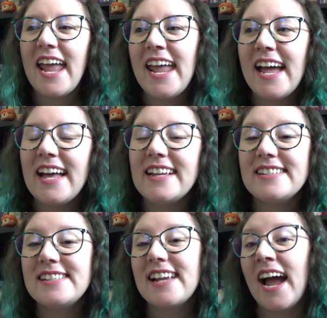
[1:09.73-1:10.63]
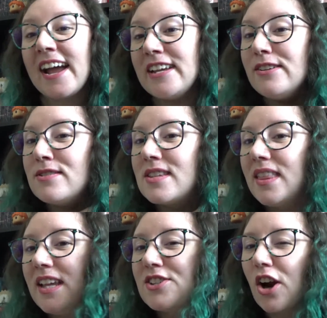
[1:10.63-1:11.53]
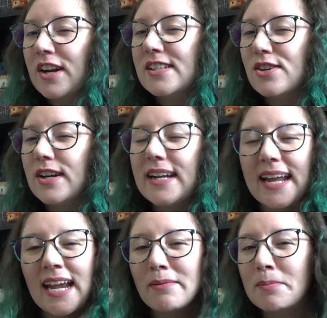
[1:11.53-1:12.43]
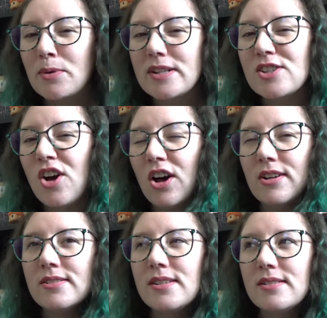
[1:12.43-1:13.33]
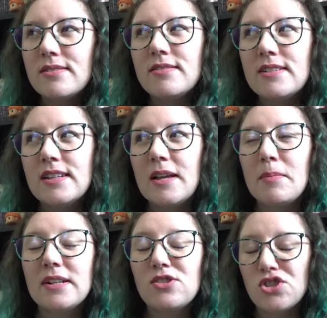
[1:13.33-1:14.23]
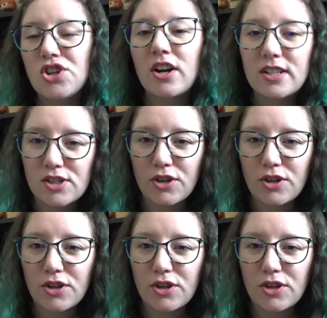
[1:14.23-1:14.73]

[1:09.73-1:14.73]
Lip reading: And I used the darkest green. I can't remember what it's called, but it's the darkest